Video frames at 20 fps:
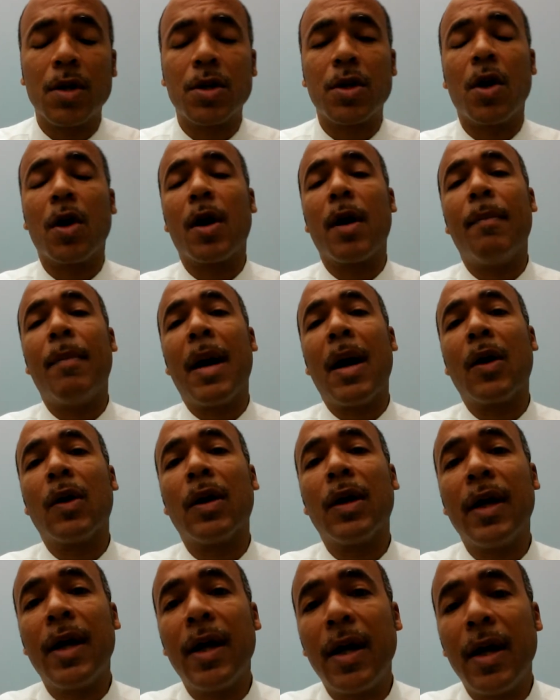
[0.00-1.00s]
Talk about
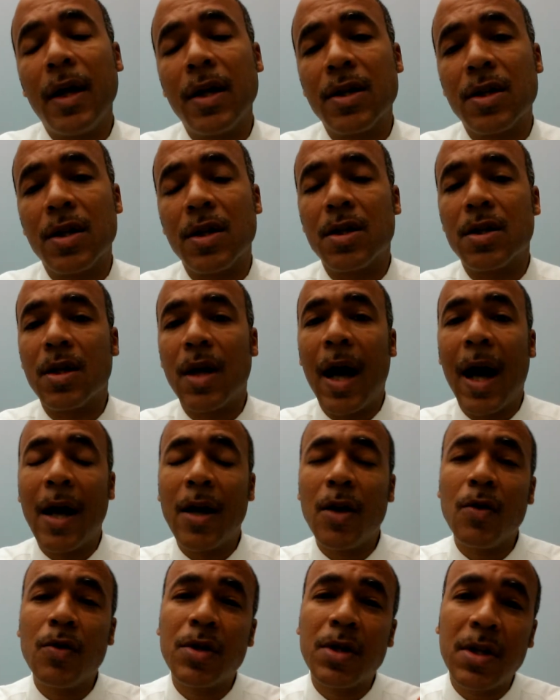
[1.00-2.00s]
lenses, how
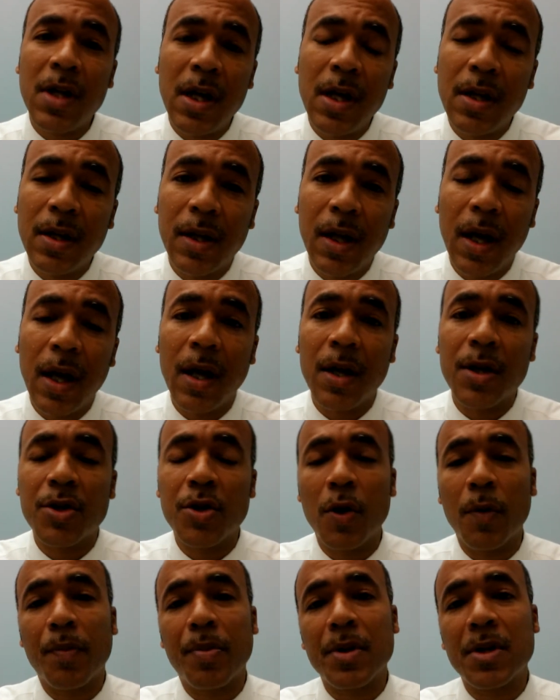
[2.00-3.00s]
you see things,
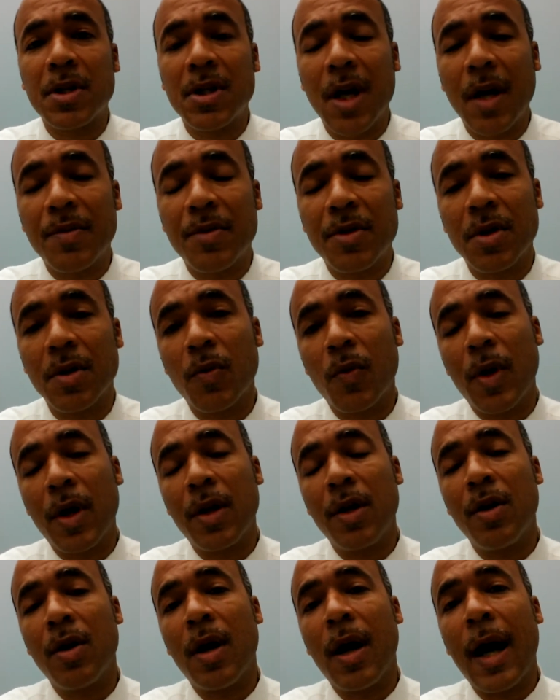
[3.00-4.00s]
your perception,
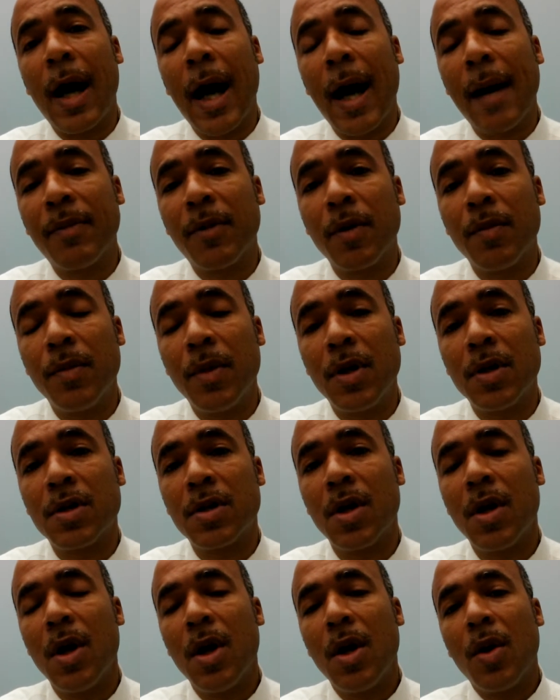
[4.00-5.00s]
whether you're an
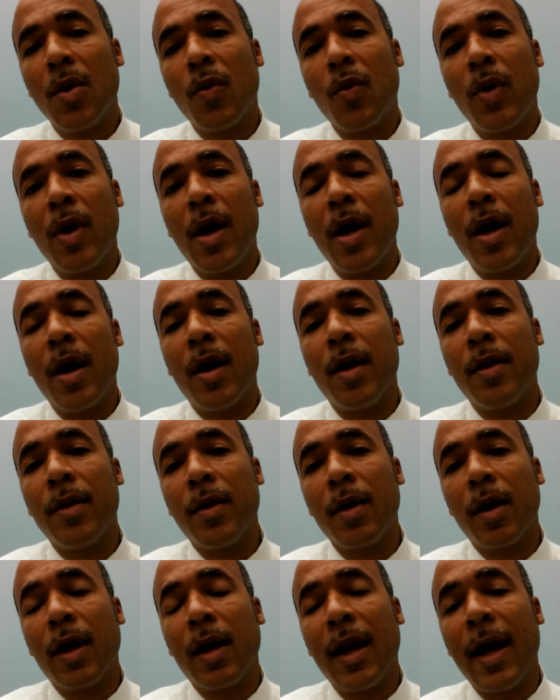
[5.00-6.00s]
optimist, where
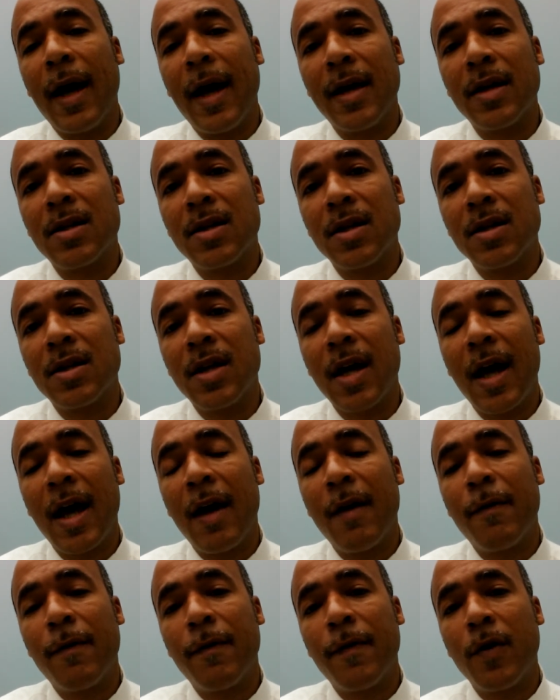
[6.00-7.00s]
the glass is
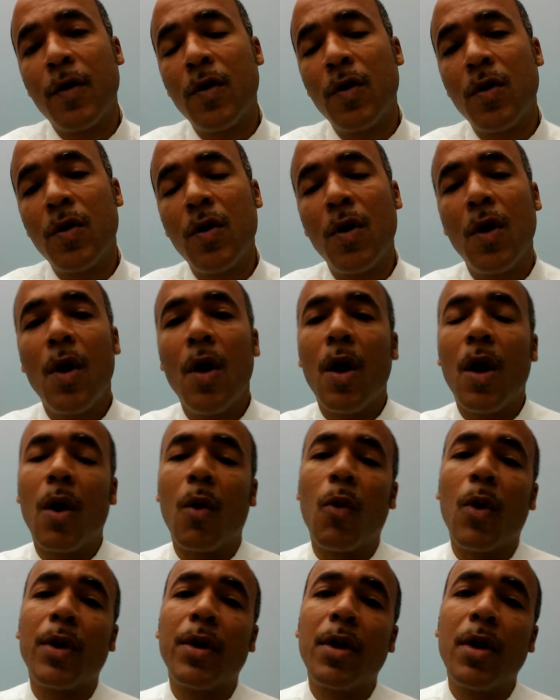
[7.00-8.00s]
half full,
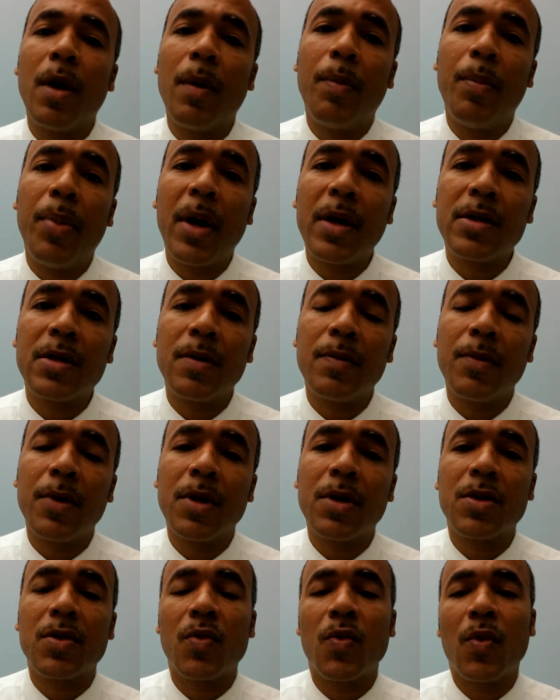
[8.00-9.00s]
or whether you're a
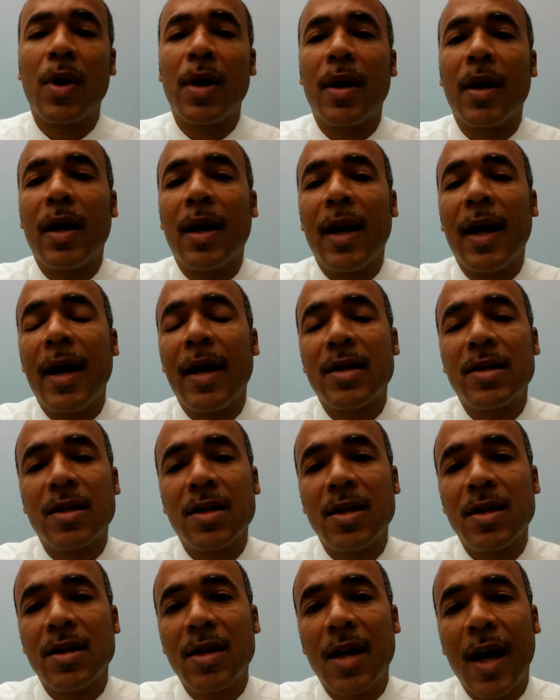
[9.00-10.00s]
pessimist, where the glass
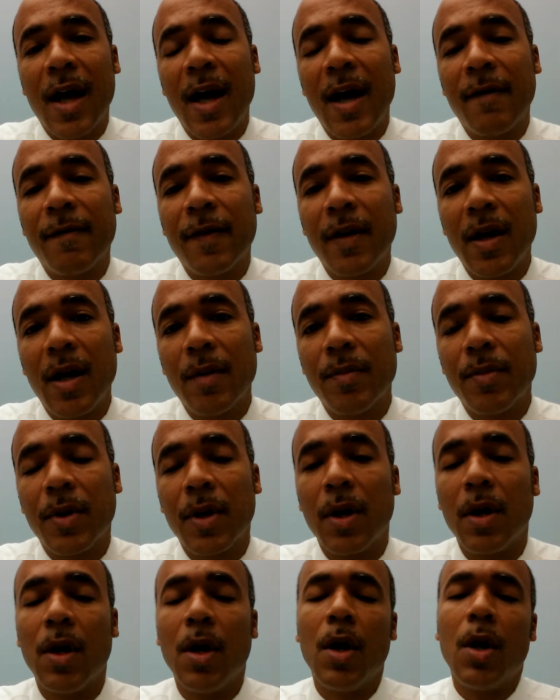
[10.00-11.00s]
is half
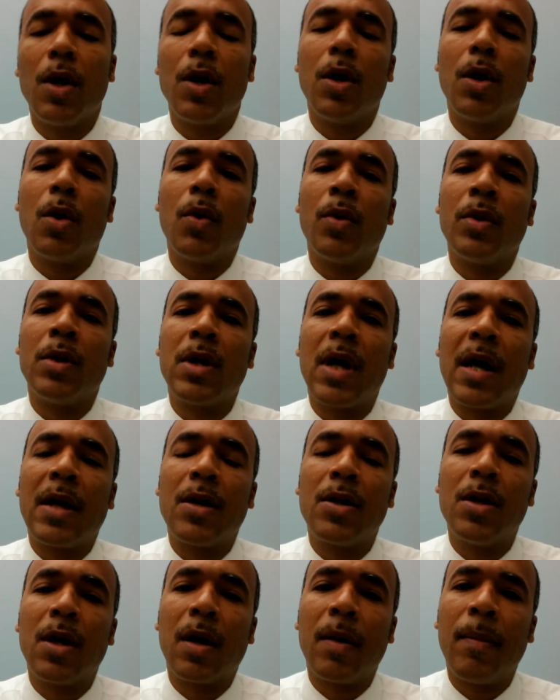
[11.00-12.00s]
empty. We
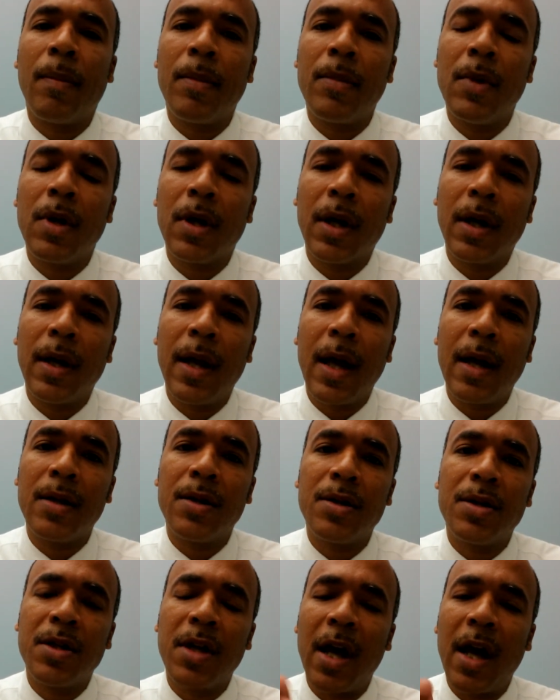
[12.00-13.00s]
got looking
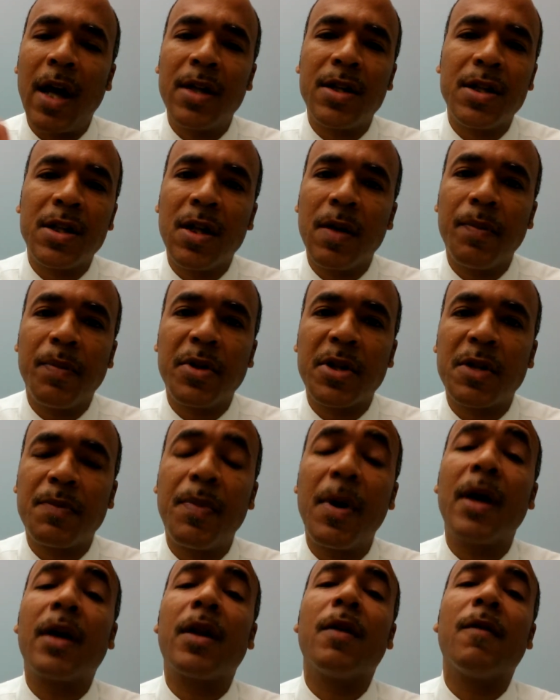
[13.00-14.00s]
at changes in
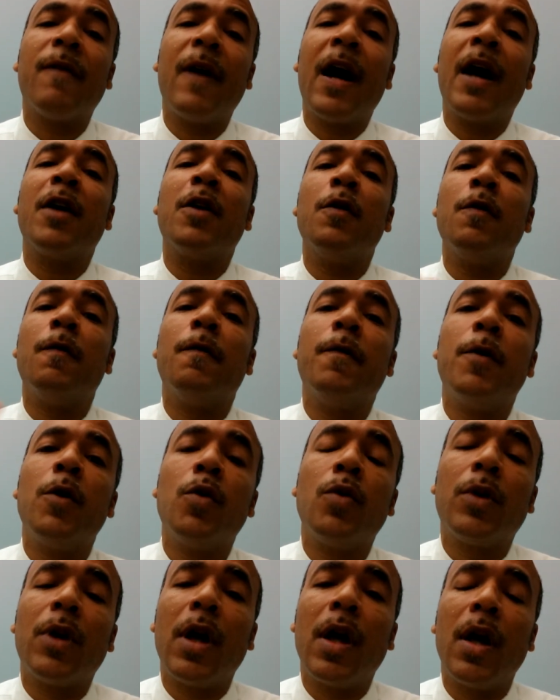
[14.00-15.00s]
perspective, how you
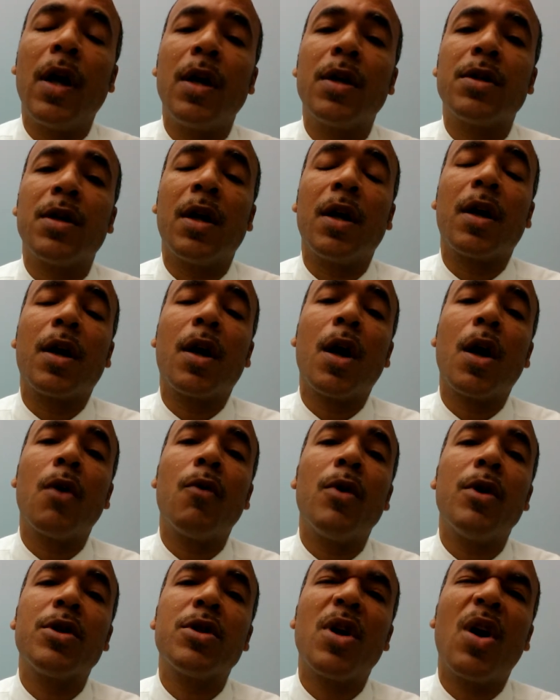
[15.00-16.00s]
view things.
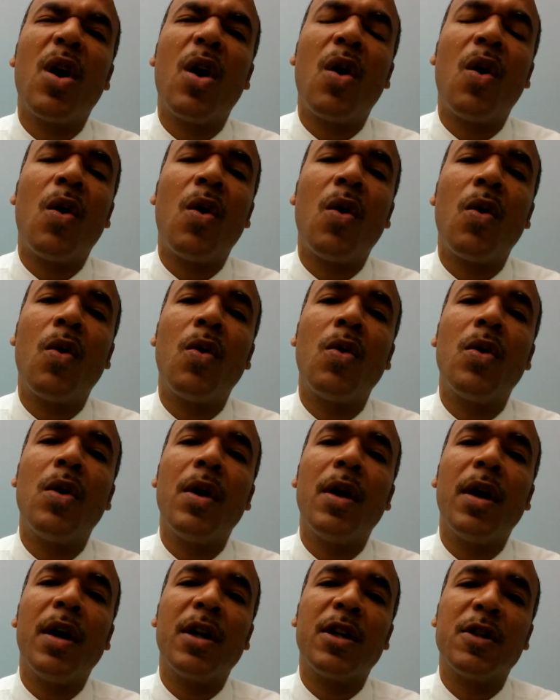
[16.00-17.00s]
Encourage all
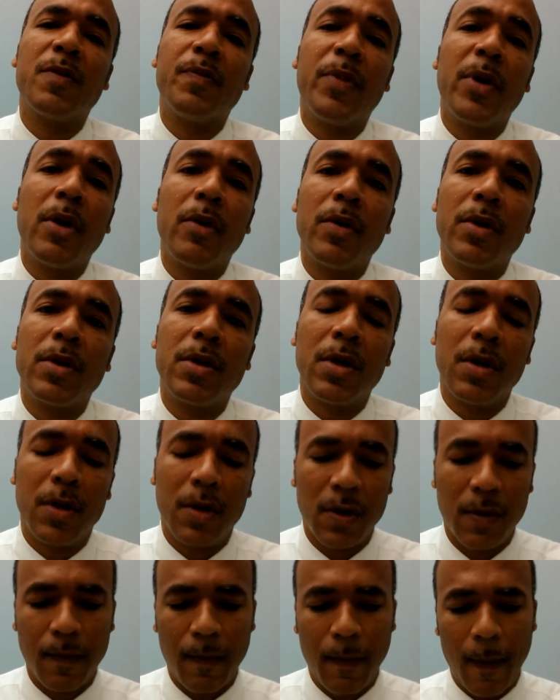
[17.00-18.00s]

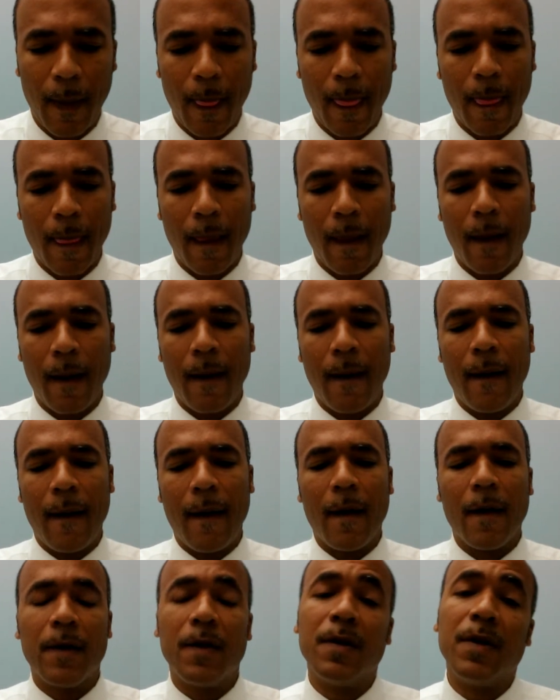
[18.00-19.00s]
experiences.
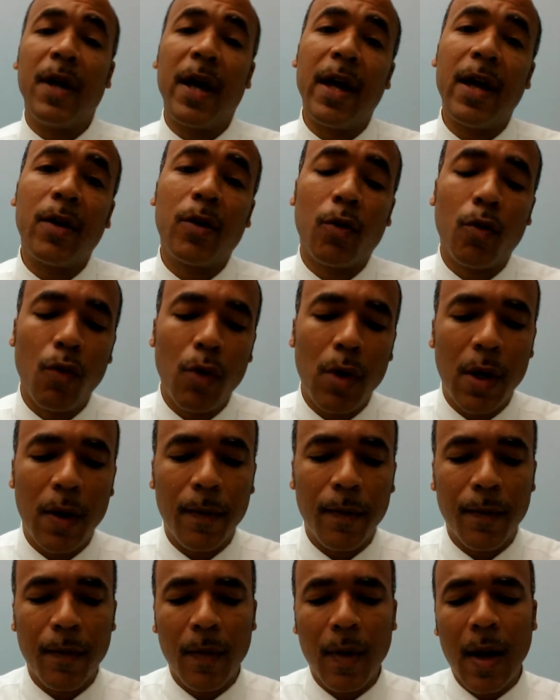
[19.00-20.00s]
Day 3,
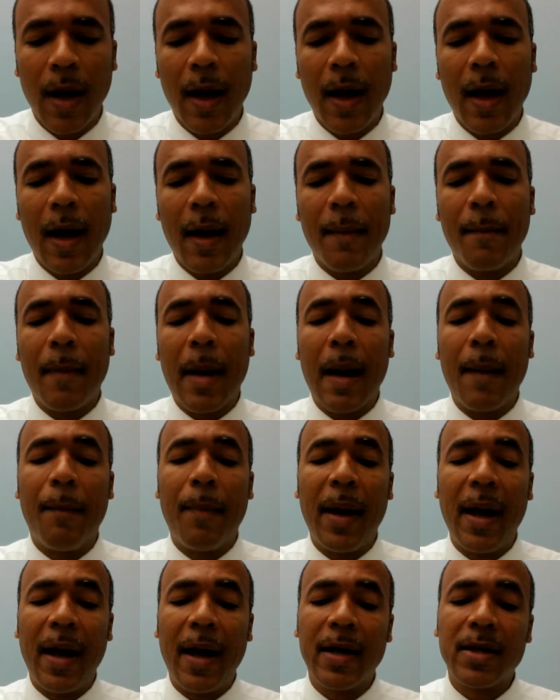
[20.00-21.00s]
my
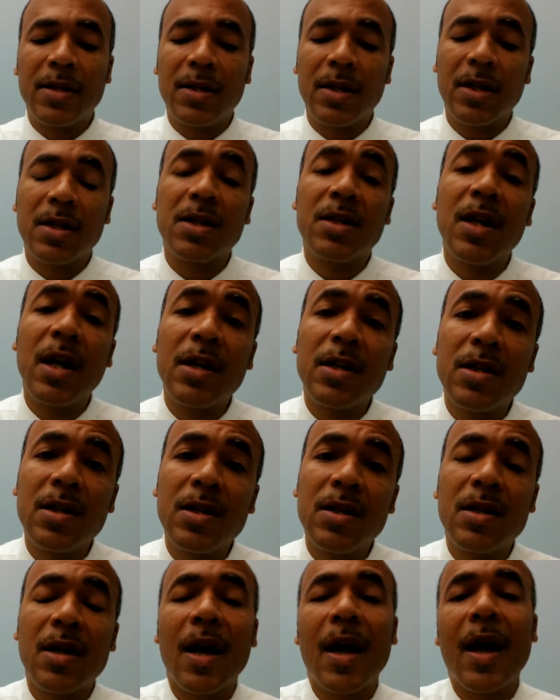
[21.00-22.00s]
past
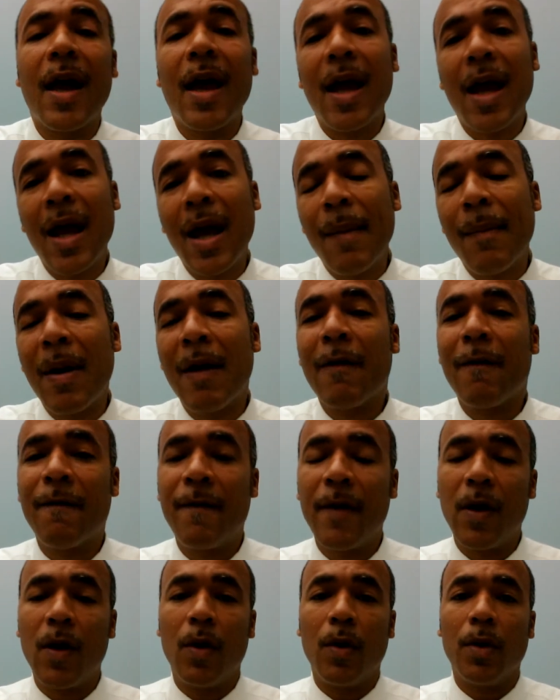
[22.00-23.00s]
successes and my
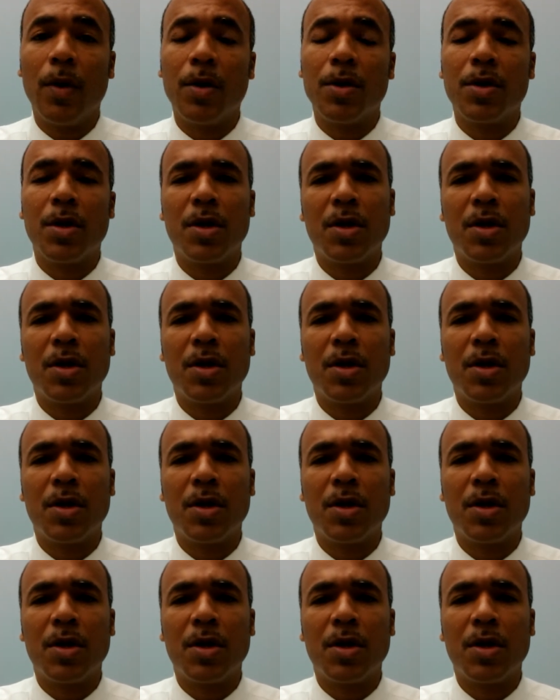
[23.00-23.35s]
failures.